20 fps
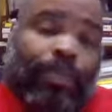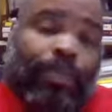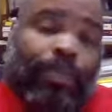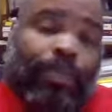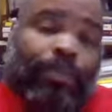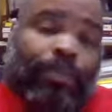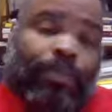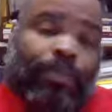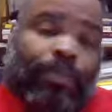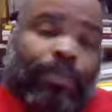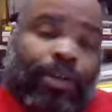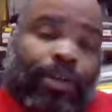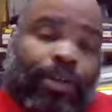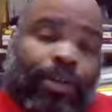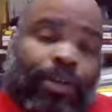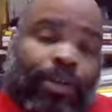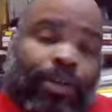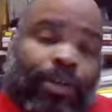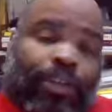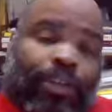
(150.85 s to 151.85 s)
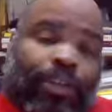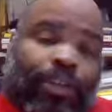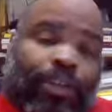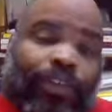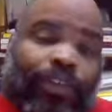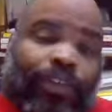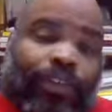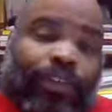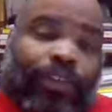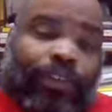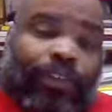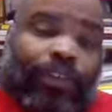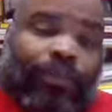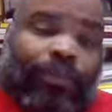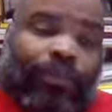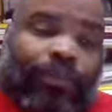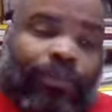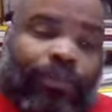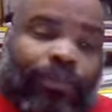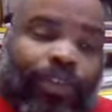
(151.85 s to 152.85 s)
but on a science fiction
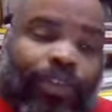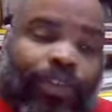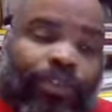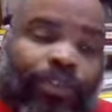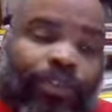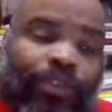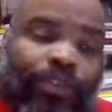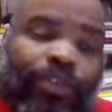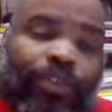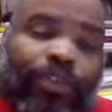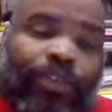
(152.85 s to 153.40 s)
version of it.